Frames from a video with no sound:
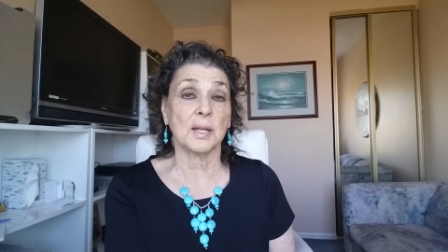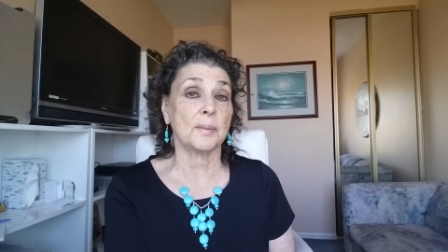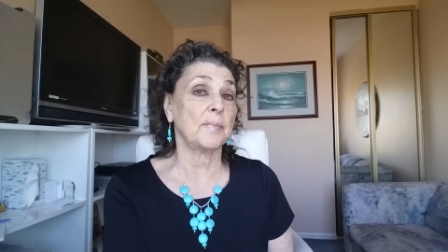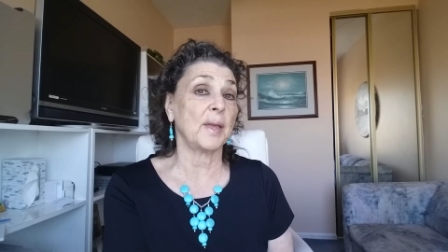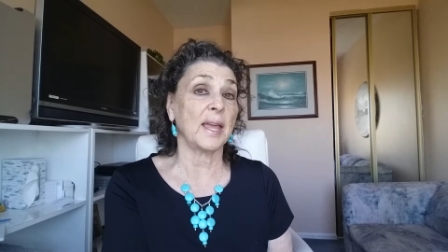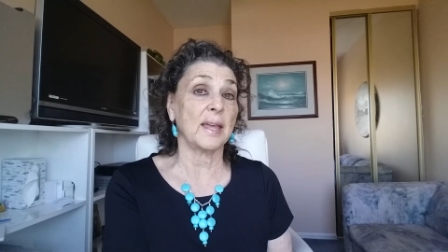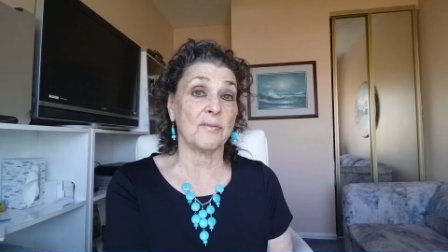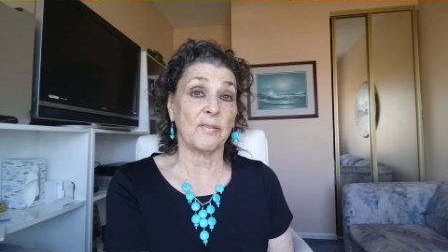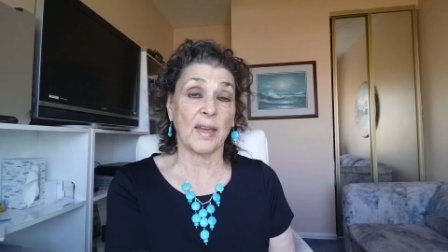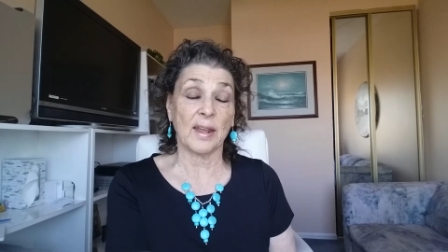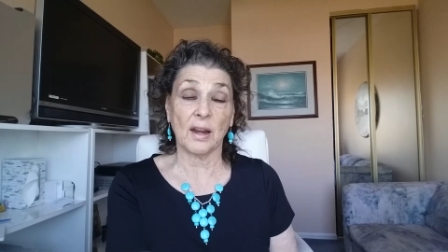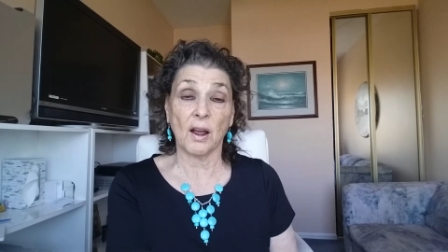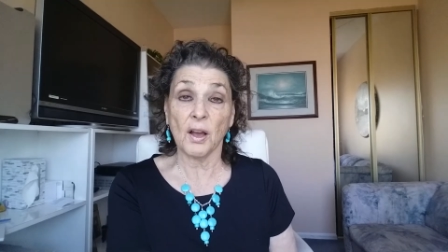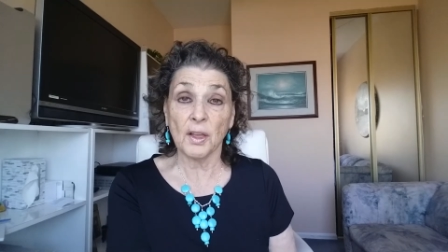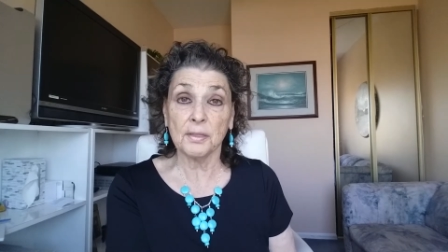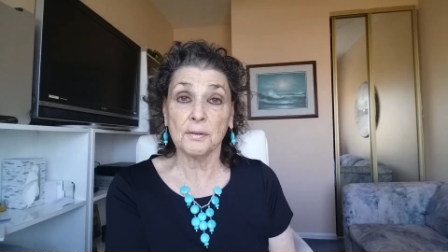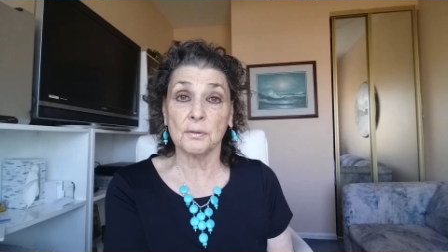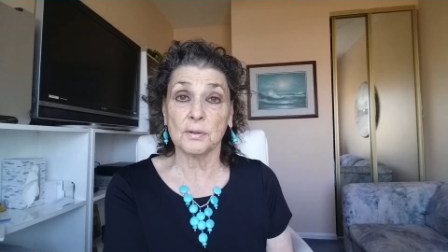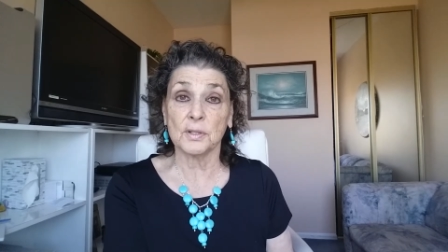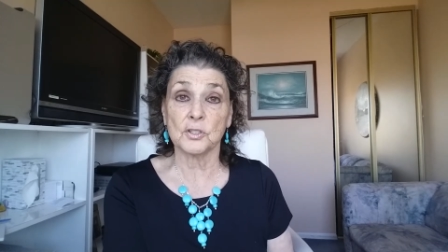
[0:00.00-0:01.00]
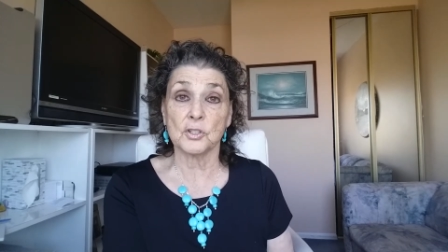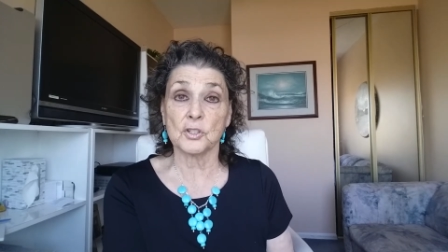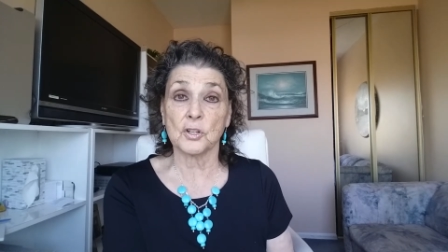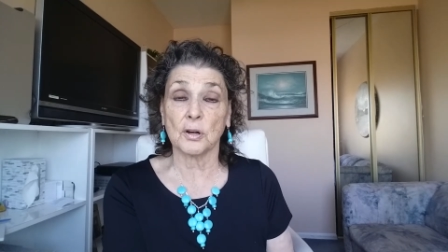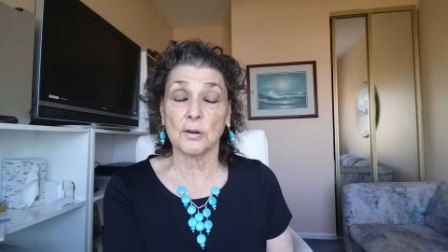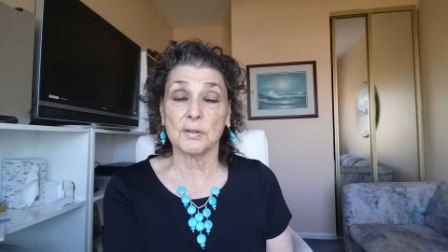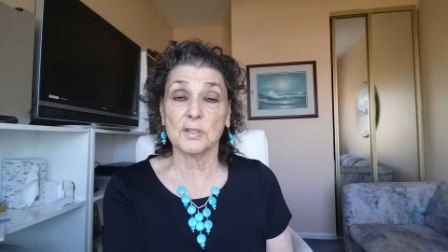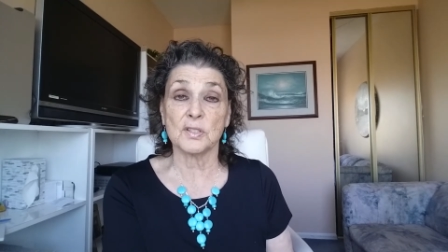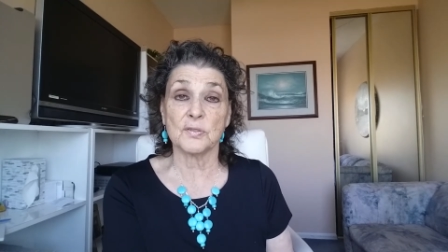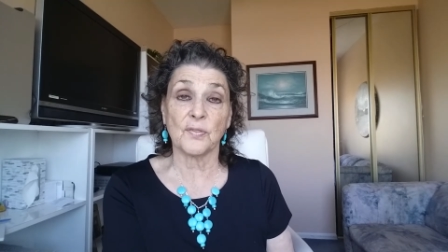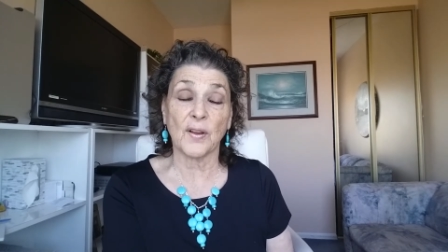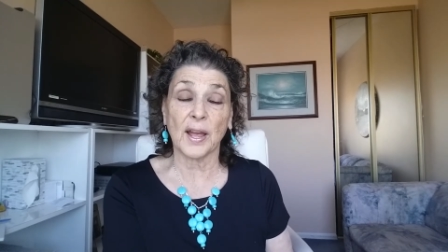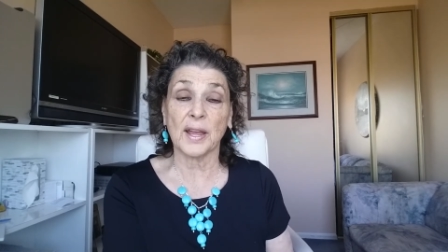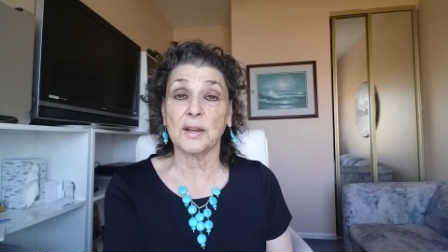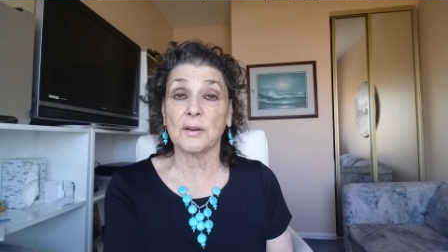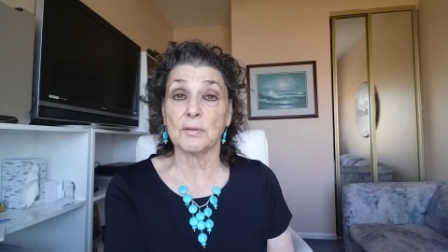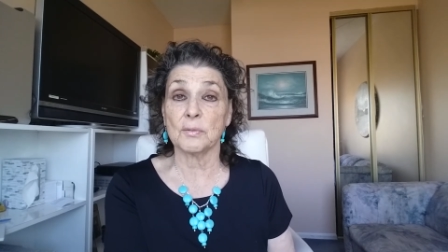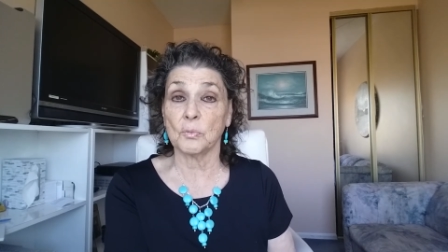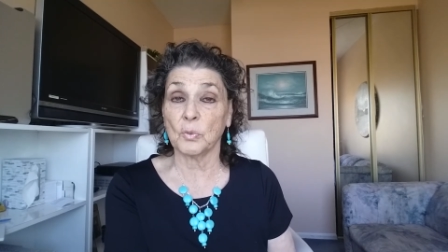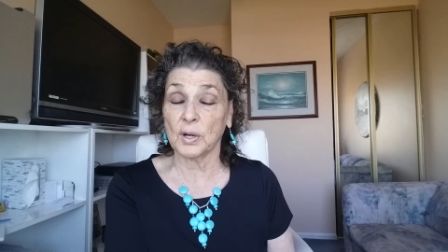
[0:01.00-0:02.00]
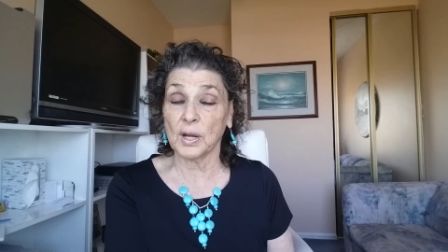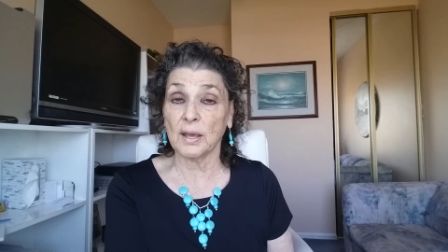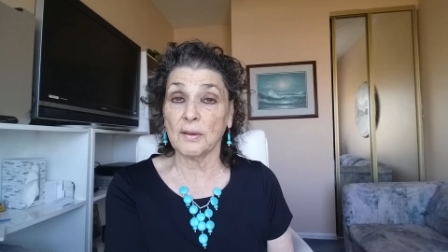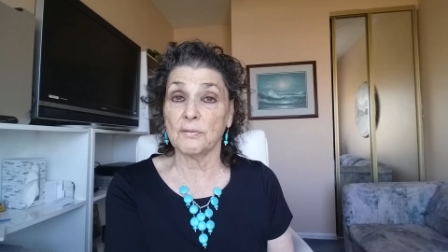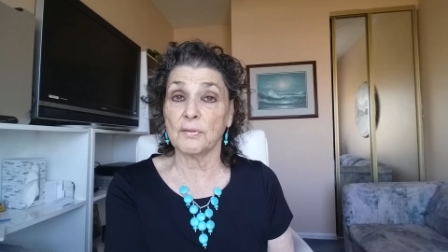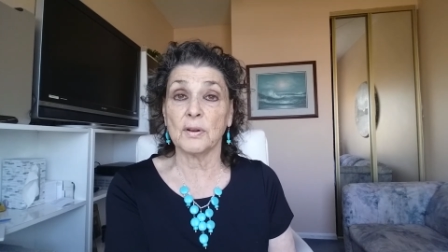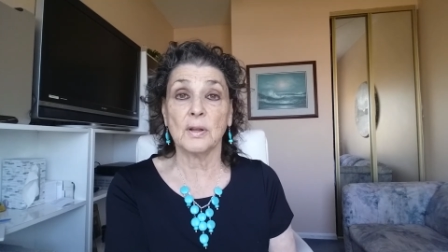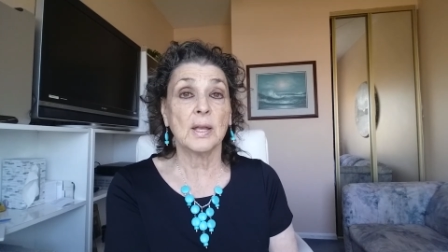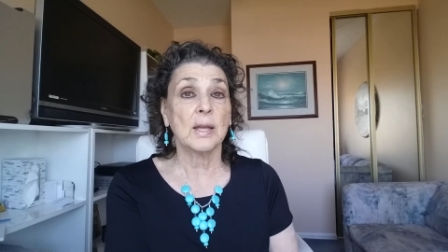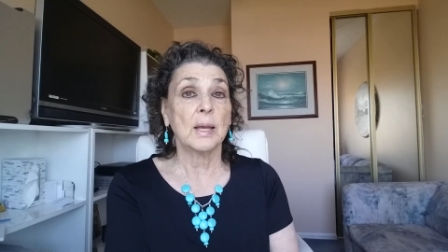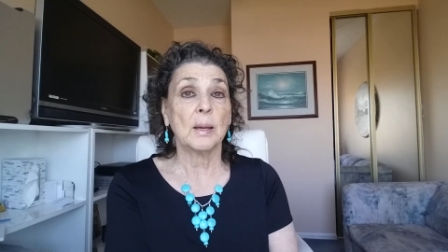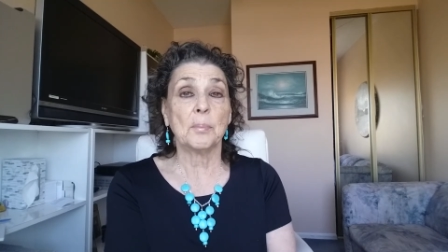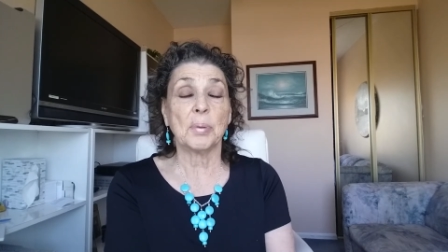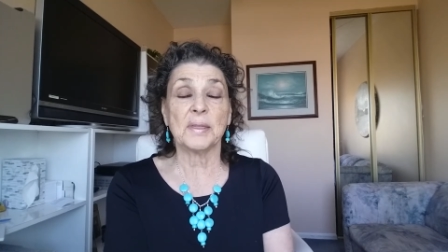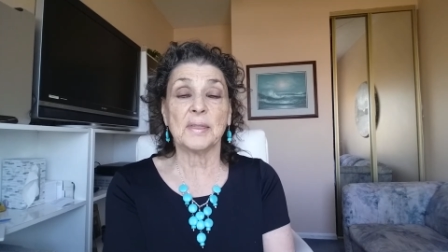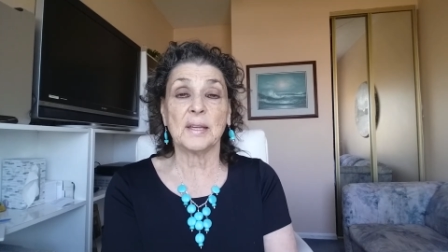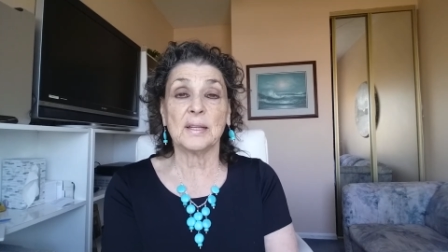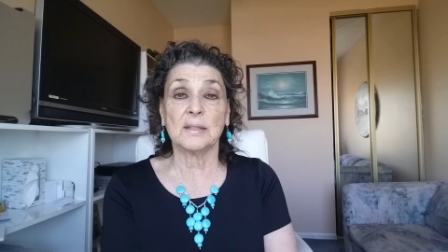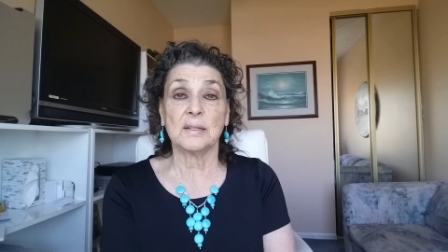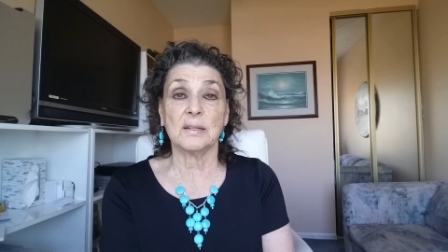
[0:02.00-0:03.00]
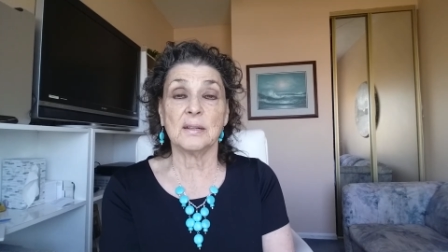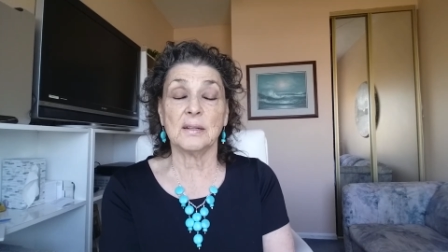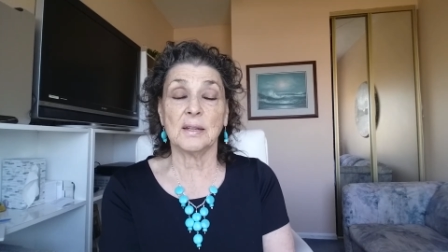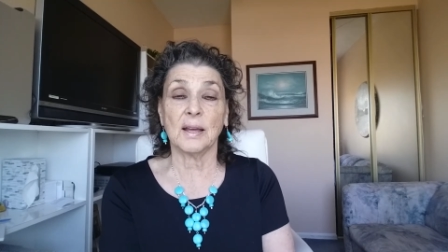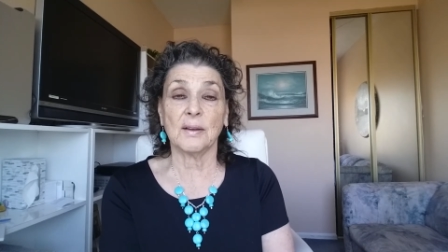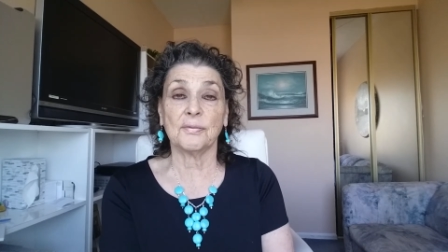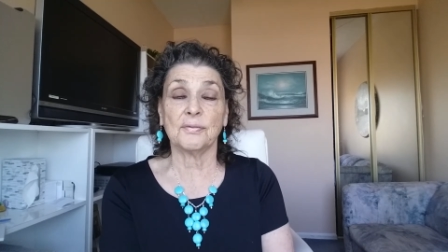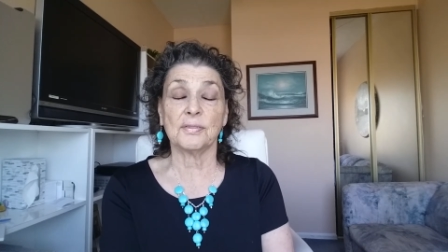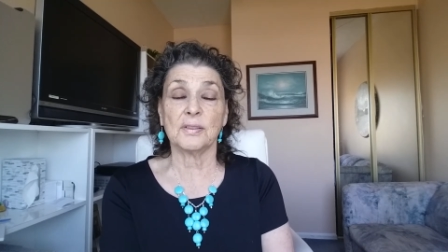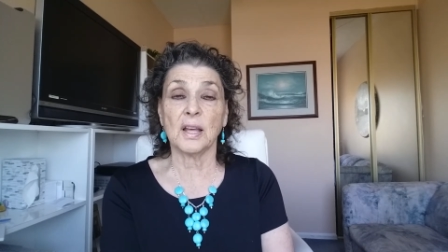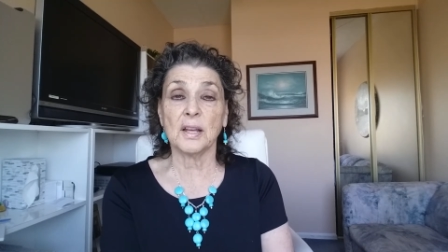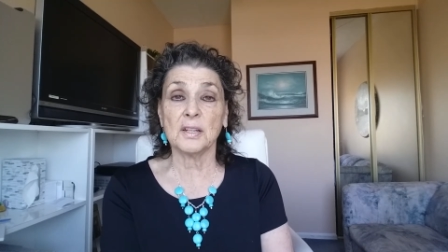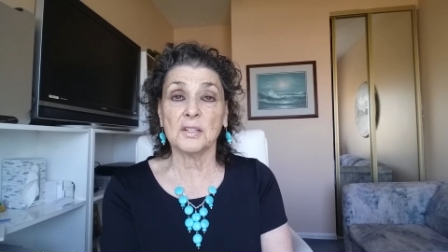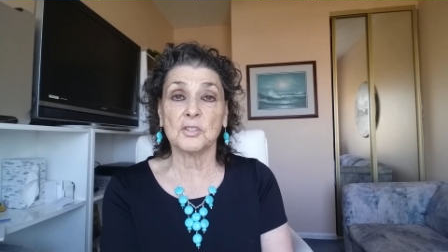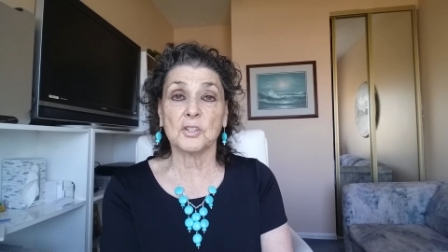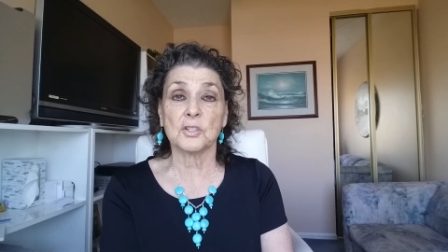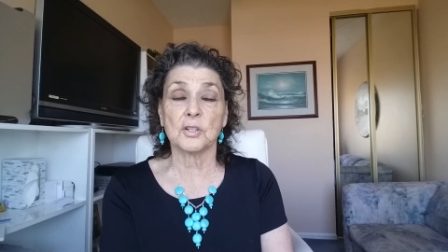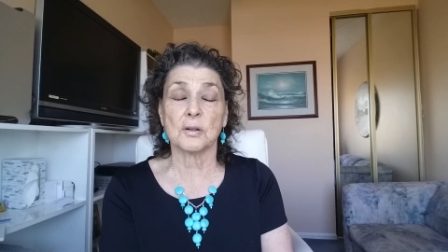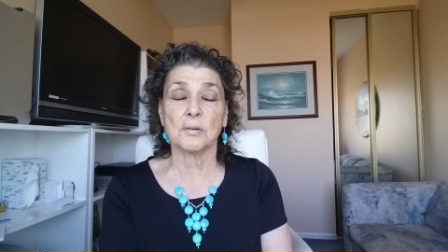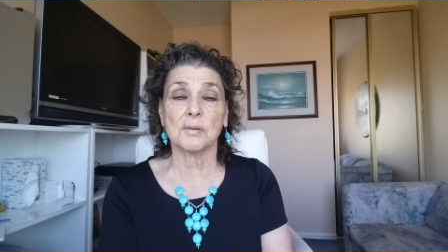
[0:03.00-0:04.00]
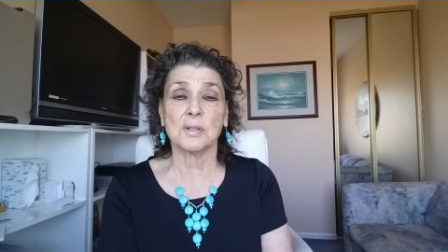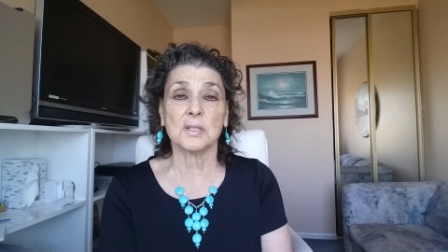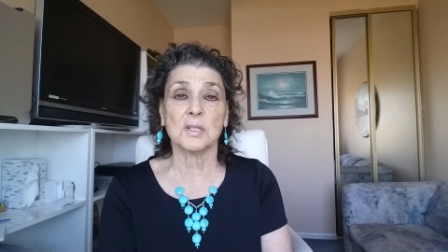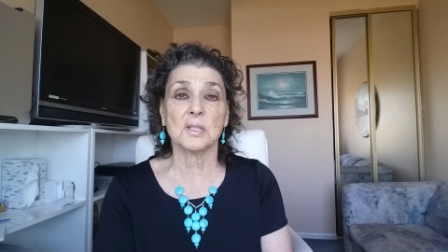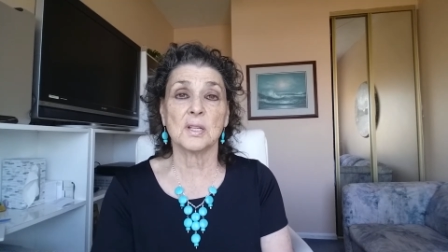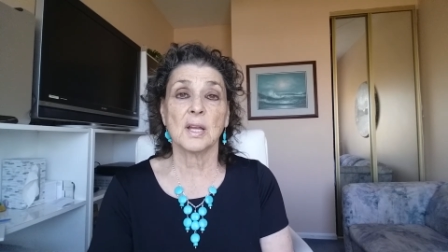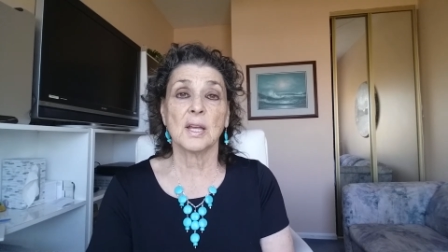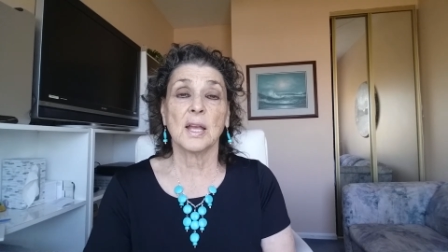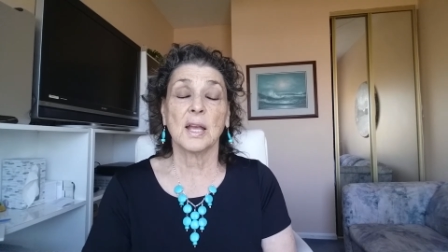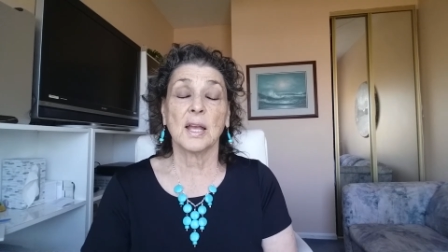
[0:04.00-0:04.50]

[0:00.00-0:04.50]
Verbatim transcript: They may have had other insurance, fire and whatever, but they didn't have flood insurance.